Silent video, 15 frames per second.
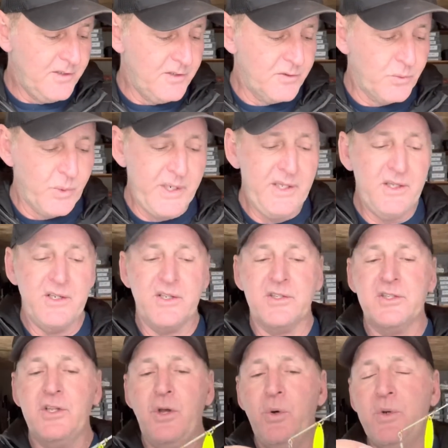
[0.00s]
reeling it
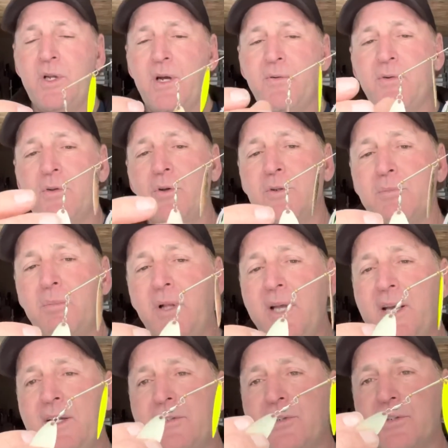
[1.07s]
slow enough where those
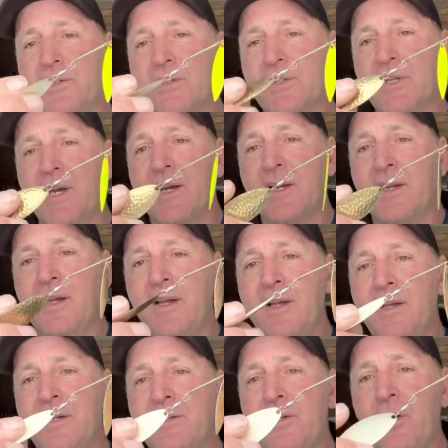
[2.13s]
blades are just like
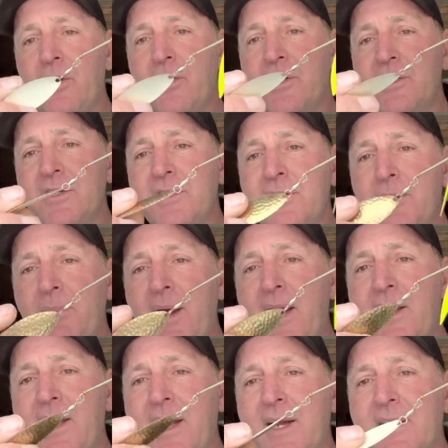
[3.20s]
turning just
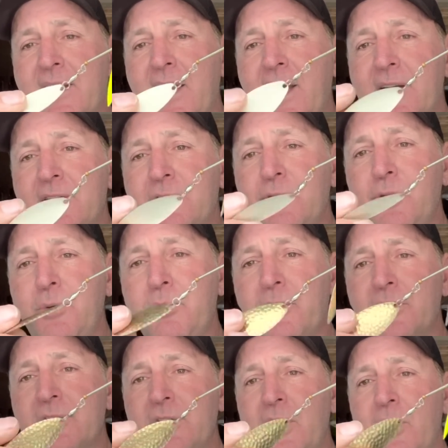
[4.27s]
about like that, super
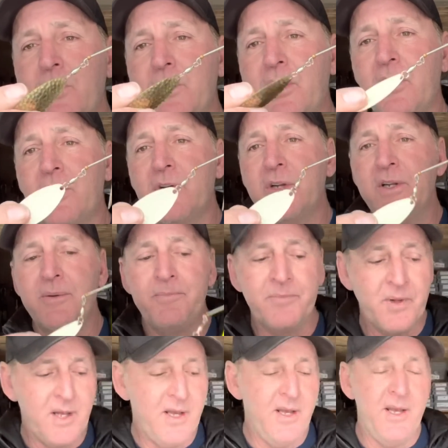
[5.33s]
slow turning
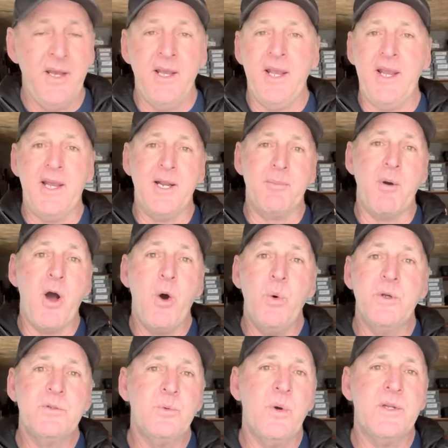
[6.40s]
and I'm
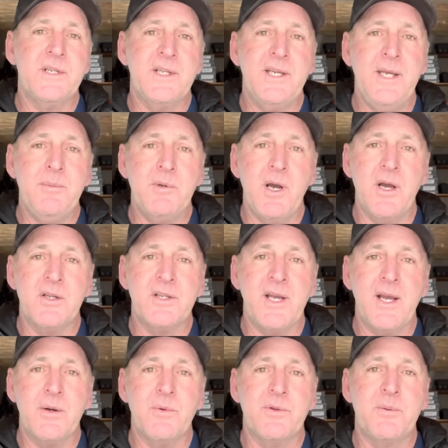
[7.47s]
always wanting to keep
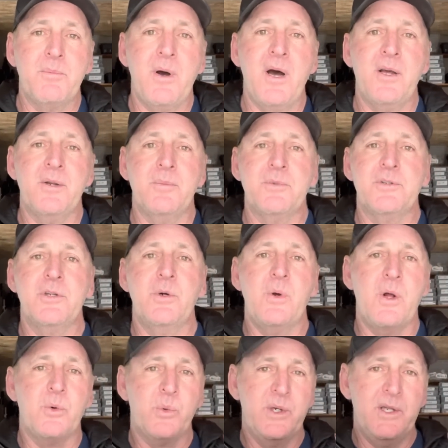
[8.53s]
contact with the bottom. So
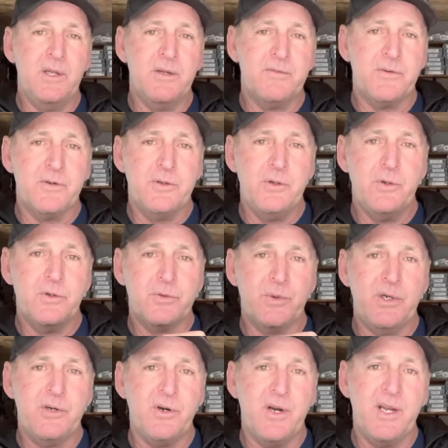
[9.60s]
I'll reel it for two or
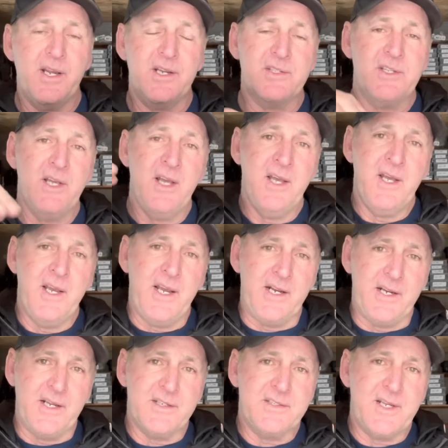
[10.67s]
three cranks,
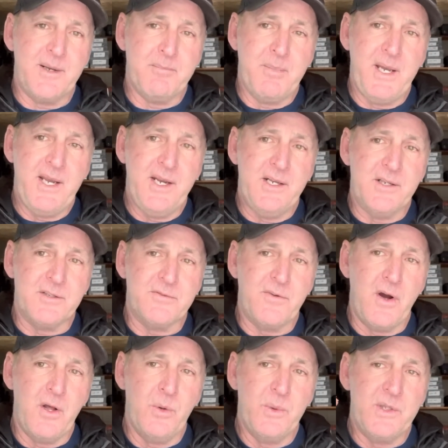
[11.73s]
and as that bait is
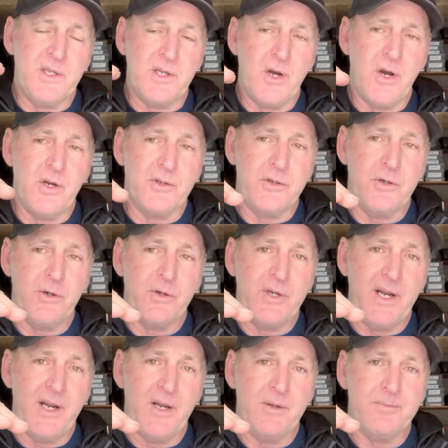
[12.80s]
following the contour
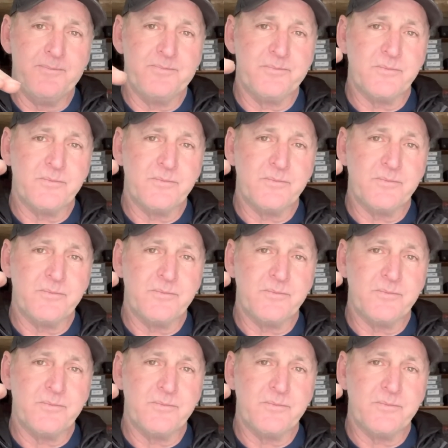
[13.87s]
down,